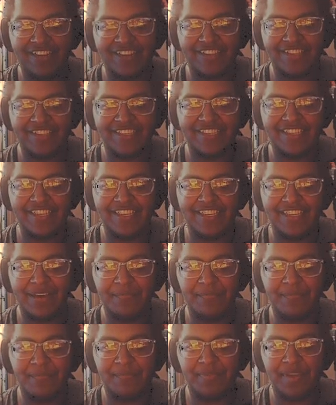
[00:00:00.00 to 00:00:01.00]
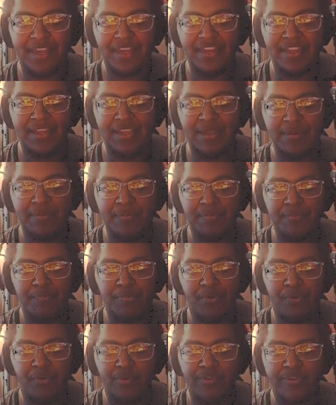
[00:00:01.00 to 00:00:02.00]
Let's see. Yep, bendy,
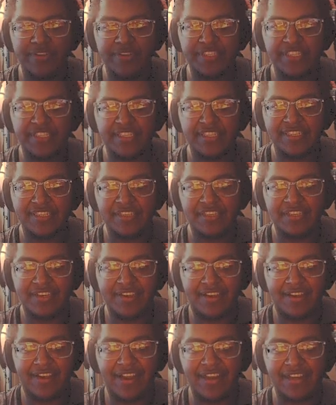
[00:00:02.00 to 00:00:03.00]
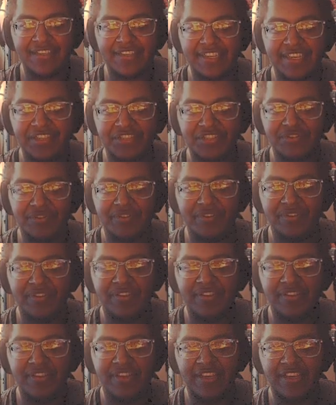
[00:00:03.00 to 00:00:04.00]
Boris, Alice Angel.
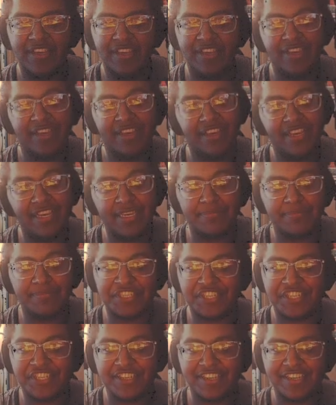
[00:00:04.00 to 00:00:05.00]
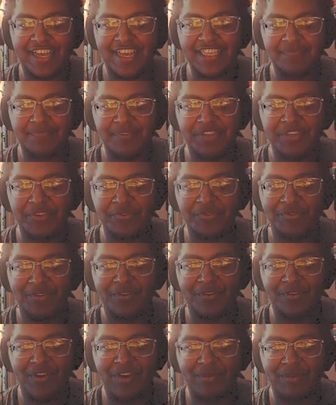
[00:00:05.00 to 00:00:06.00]
Ink Machine. That's pretty cool.
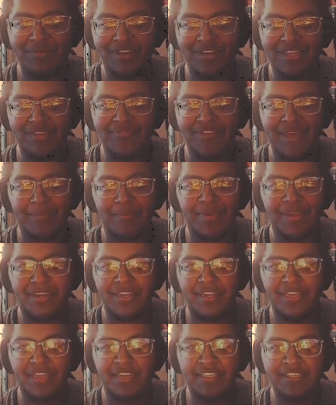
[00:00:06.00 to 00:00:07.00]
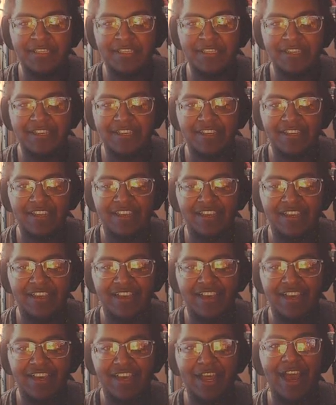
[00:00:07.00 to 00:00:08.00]
All right, I'm going to leave it at Bendy. Let's see.
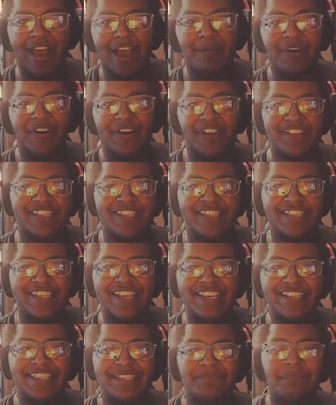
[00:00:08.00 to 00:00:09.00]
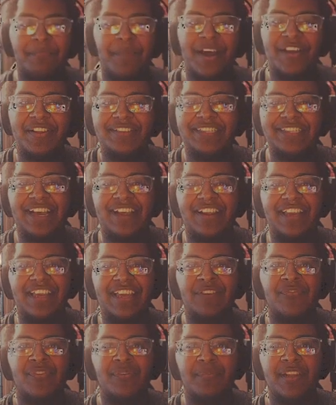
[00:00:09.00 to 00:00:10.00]
Now, Mois, this might sound like
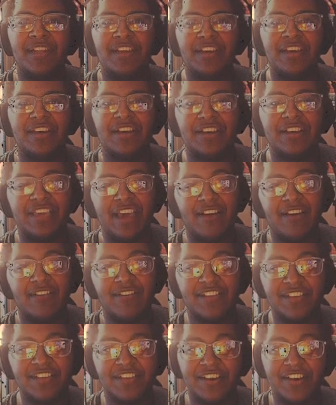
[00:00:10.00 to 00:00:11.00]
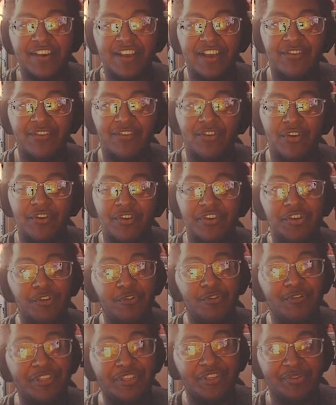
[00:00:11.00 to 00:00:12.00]
a familiar character or
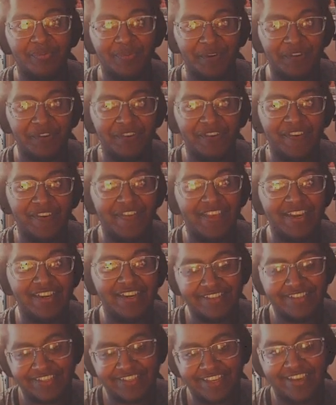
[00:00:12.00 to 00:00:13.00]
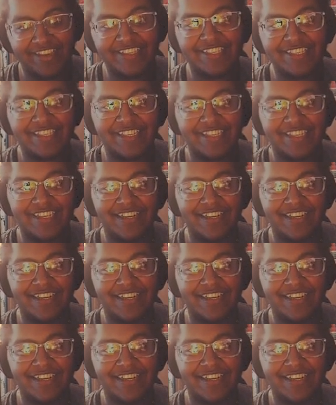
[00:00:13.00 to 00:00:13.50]
YouTuber in this case.